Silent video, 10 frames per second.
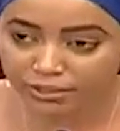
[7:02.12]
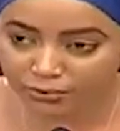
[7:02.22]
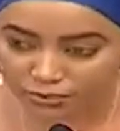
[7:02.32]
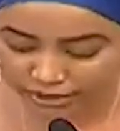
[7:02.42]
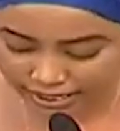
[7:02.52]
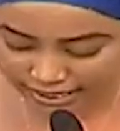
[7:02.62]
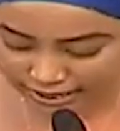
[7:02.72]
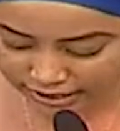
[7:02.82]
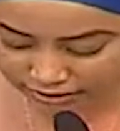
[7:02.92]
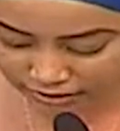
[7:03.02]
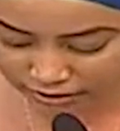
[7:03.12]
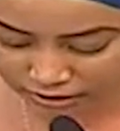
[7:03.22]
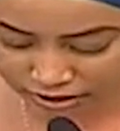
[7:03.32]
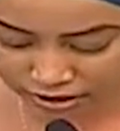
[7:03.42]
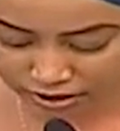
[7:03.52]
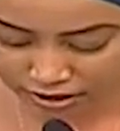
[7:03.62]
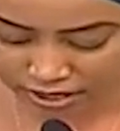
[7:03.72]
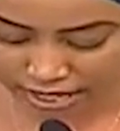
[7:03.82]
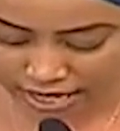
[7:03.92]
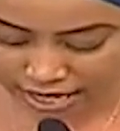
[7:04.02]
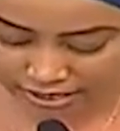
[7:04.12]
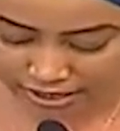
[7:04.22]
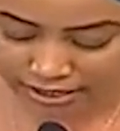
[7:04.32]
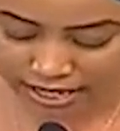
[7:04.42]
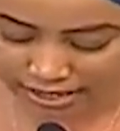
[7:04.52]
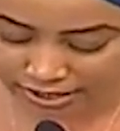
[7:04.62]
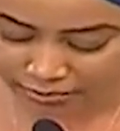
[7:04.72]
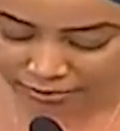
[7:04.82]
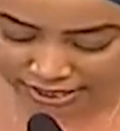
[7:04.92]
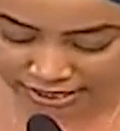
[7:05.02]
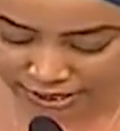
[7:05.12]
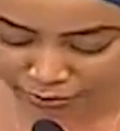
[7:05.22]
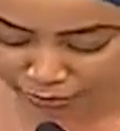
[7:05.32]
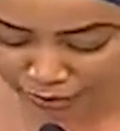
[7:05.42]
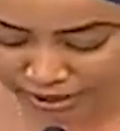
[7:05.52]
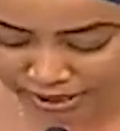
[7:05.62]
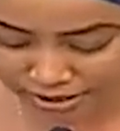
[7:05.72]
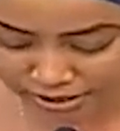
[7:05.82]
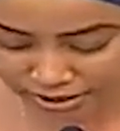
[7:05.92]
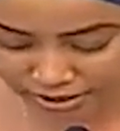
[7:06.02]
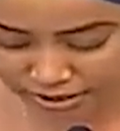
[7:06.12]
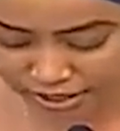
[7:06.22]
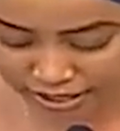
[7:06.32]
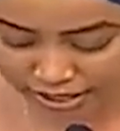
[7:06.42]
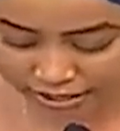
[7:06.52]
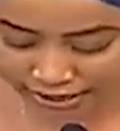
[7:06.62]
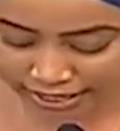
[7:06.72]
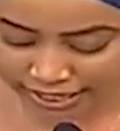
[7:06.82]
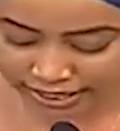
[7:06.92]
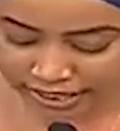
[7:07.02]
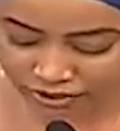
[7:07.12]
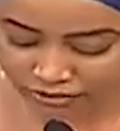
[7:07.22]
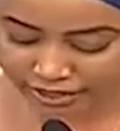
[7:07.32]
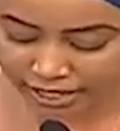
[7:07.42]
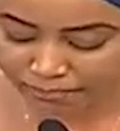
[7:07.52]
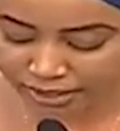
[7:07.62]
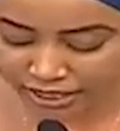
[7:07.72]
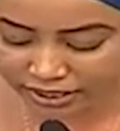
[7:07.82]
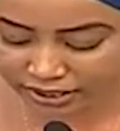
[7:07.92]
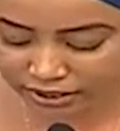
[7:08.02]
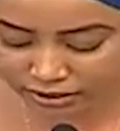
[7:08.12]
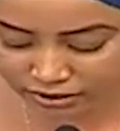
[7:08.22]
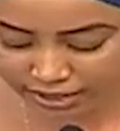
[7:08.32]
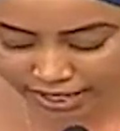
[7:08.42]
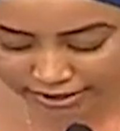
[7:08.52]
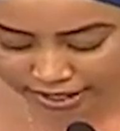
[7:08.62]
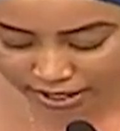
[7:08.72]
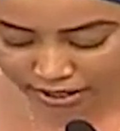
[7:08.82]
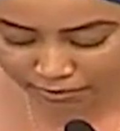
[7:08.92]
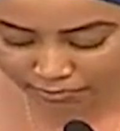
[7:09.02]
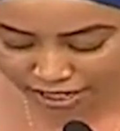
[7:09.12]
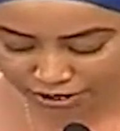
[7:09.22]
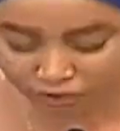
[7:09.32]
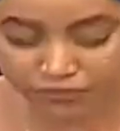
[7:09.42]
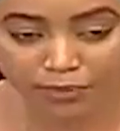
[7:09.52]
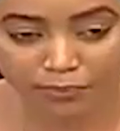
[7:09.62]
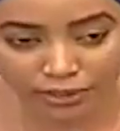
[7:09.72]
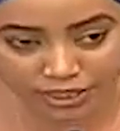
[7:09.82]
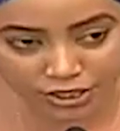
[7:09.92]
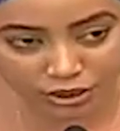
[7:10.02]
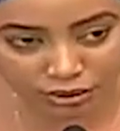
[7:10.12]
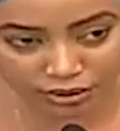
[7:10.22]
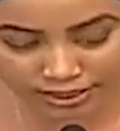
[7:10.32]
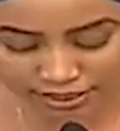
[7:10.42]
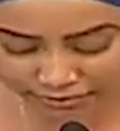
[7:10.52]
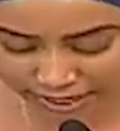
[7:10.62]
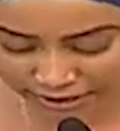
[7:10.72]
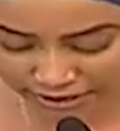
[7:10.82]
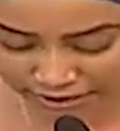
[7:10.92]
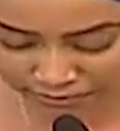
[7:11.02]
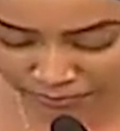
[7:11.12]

them ruthlessly, as the president promised, regardless of their being in either part of the political divide.